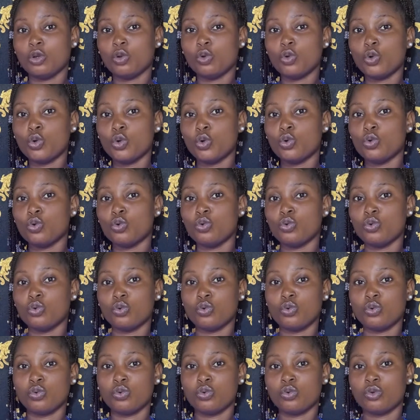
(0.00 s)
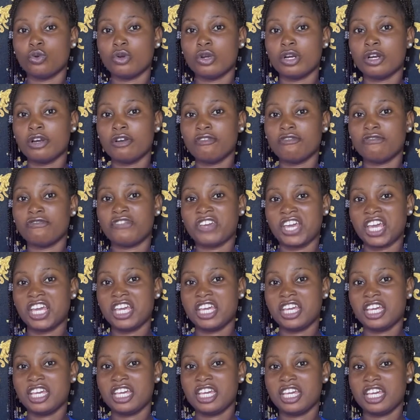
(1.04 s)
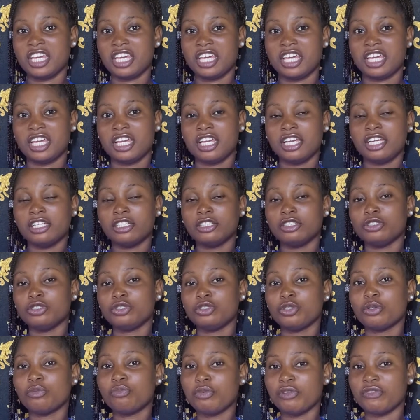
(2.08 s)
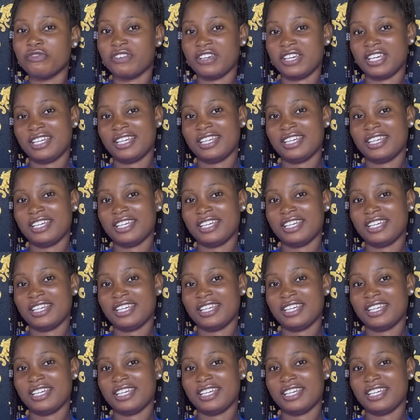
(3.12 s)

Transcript: U, V, W,